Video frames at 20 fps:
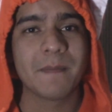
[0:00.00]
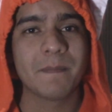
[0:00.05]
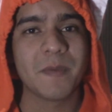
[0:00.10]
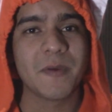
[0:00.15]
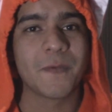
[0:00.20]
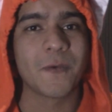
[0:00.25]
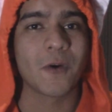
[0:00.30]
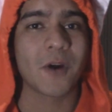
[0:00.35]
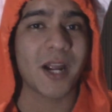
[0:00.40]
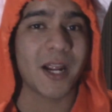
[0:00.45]

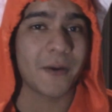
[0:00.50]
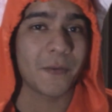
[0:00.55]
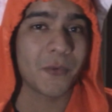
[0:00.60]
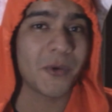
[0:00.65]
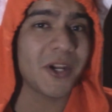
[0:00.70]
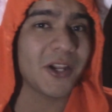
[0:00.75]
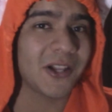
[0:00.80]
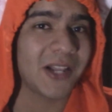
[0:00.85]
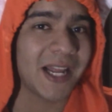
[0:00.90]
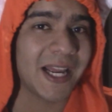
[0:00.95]
before I
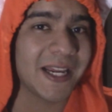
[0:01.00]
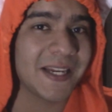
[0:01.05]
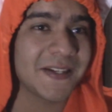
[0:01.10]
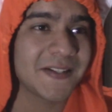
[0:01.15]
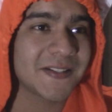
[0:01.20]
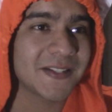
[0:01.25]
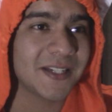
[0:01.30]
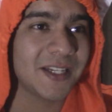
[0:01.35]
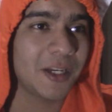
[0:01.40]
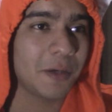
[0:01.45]

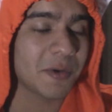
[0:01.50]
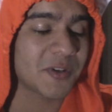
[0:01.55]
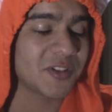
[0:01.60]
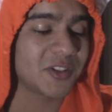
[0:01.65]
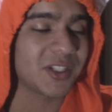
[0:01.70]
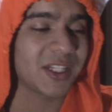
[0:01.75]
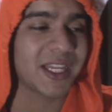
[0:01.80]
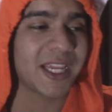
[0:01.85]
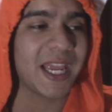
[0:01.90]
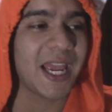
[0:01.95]
realized it was
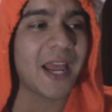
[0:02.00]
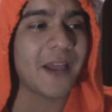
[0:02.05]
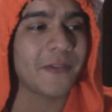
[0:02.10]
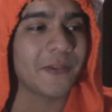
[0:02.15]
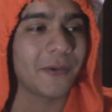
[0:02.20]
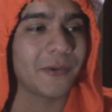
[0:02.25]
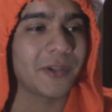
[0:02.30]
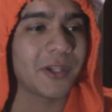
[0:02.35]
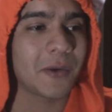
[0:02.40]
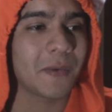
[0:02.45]
not the
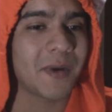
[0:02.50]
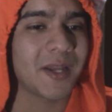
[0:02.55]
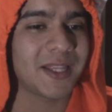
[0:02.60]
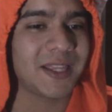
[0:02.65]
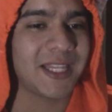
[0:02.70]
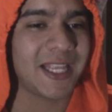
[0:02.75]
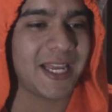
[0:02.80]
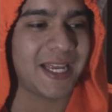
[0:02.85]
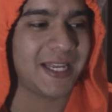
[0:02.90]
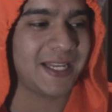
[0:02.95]
candle, the
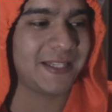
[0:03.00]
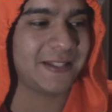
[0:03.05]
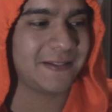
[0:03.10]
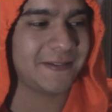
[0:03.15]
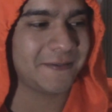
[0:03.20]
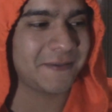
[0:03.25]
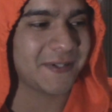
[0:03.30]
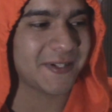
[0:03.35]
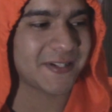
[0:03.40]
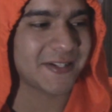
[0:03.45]
one that
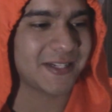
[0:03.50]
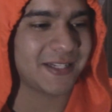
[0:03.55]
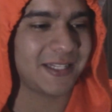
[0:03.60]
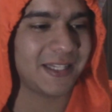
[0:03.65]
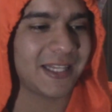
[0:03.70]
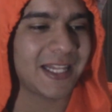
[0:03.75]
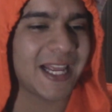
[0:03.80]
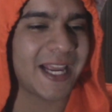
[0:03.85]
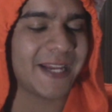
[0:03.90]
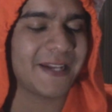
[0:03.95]
was
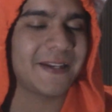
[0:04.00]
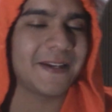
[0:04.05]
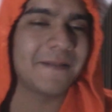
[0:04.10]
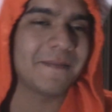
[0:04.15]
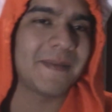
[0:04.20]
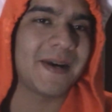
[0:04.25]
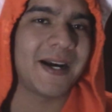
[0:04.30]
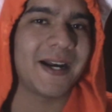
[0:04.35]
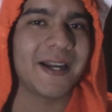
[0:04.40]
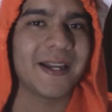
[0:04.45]
lighting
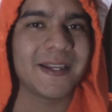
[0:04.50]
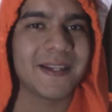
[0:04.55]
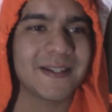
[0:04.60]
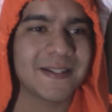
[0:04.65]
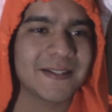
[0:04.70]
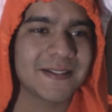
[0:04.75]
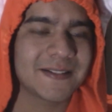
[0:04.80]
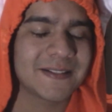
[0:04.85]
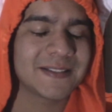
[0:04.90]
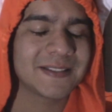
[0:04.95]
my
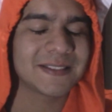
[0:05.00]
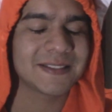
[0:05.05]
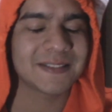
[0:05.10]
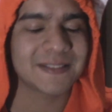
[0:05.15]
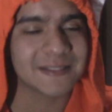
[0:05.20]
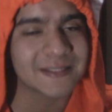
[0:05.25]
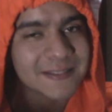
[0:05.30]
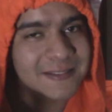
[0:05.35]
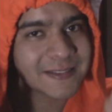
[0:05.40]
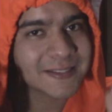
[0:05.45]

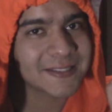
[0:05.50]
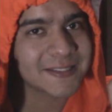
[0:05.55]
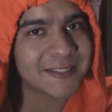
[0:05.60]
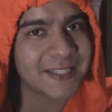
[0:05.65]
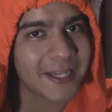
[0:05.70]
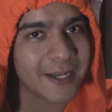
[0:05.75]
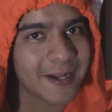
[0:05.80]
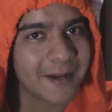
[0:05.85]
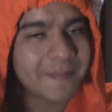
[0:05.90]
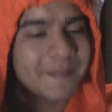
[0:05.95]

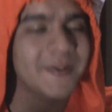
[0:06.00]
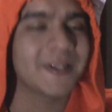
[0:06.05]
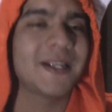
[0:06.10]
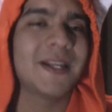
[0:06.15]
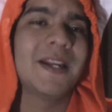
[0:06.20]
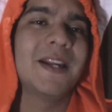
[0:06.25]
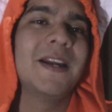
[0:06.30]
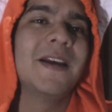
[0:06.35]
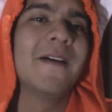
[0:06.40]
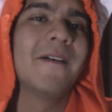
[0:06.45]
setup,
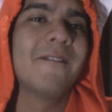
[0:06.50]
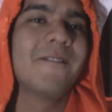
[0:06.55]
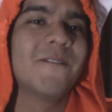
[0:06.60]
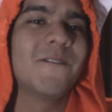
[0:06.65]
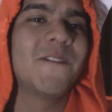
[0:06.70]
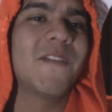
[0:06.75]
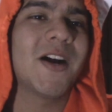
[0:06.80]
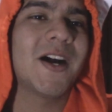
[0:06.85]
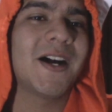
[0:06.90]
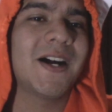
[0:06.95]

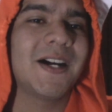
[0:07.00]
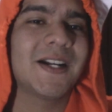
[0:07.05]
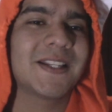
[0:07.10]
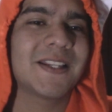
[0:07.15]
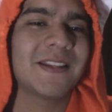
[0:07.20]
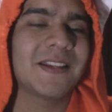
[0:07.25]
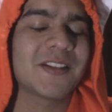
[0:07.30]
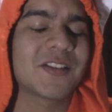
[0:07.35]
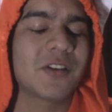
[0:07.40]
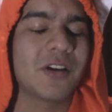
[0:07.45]
but
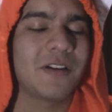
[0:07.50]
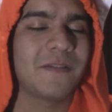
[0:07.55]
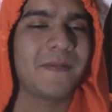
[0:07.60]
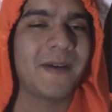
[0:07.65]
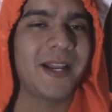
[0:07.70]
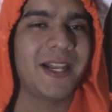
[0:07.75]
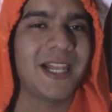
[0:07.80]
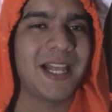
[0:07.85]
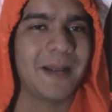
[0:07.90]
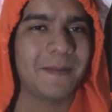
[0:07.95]
the screen of
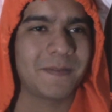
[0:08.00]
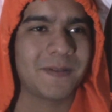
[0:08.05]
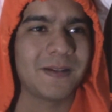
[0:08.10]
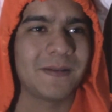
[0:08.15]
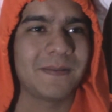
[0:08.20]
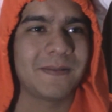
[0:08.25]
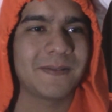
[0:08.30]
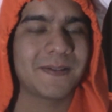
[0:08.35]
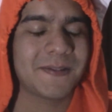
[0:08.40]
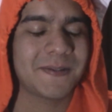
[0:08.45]
my
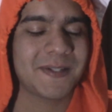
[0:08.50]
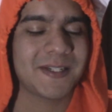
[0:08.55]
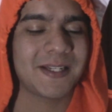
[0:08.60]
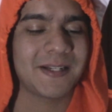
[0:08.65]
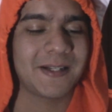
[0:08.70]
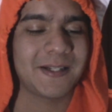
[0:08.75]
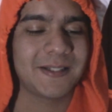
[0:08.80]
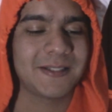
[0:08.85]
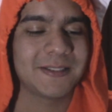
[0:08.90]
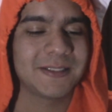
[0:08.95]
laptop.
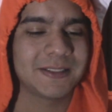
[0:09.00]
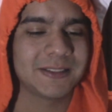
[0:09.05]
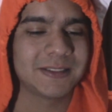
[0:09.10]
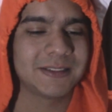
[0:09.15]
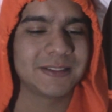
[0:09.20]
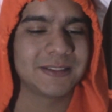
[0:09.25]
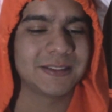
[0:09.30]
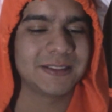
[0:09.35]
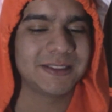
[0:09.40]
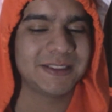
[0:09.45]

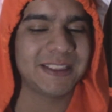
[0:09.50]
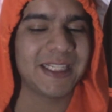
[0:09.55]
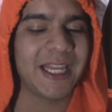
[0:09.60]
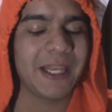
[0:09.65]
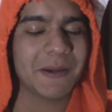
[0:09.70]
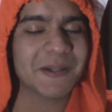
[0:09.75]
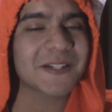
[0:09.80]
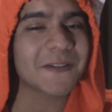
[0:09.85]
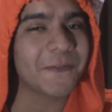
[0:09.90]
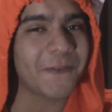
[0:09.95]

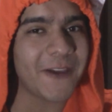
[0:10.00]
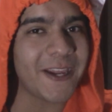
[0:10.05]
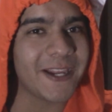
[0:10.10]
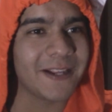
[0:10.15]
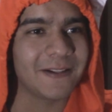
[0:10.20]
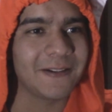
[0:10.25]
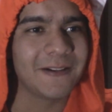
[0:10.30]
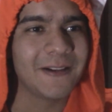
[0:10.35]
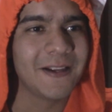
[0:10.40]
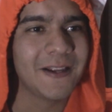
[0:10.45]
It was a
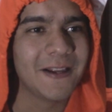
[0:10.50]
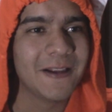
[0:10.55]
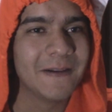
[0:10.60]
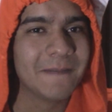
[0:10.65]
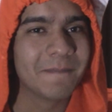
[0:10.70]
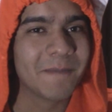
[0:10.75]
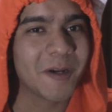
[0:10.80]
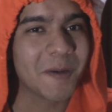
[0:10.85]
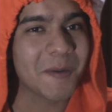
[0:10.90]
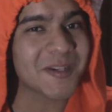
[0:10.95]
fail,
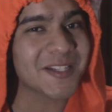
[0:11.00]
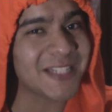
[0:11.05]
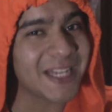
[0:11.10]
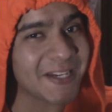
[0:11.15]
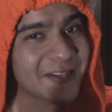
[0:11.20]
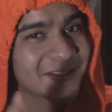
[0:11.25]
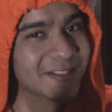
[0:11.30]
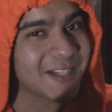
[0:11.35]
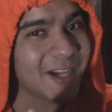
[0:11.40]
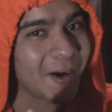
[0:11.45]
but it was a
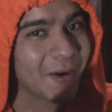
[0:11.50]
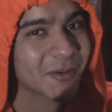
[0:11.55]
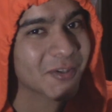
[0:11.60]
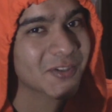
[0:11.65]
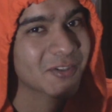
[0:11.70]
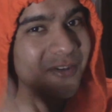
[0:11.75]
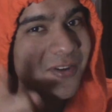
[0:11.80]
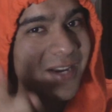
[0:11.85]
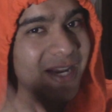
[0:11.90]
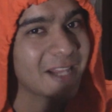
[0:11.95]
nice
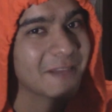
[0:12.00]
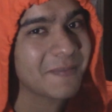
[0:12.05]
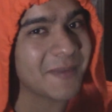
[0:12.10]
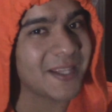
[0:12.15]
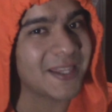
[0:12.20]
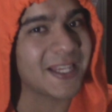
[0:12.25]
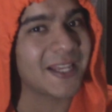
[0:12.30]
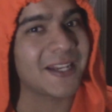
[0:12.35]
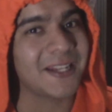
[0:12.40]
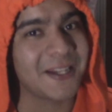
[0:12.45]
touch, you gotta
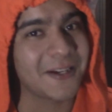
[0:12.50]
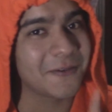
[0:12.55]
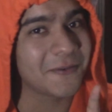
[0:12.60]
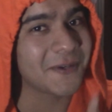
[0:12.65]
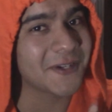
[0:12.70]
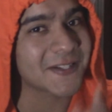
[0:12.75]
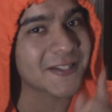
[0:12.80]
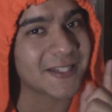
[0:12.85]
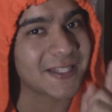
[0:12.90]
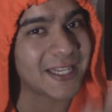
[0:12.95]
admit that, it
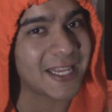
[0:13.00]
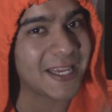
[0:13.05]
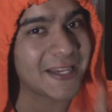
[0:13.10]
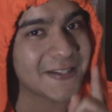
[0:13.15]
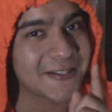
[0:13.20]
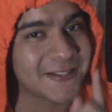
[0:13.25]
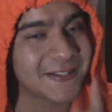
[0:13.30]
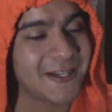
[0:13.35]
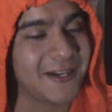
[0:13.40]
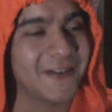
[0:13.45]
was a
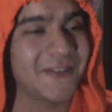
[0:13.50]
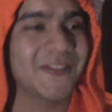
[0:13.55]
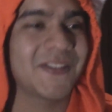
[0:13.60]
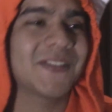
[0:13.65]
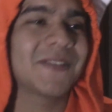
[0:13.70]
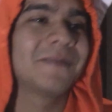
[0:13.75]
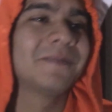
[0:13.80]
nice touch.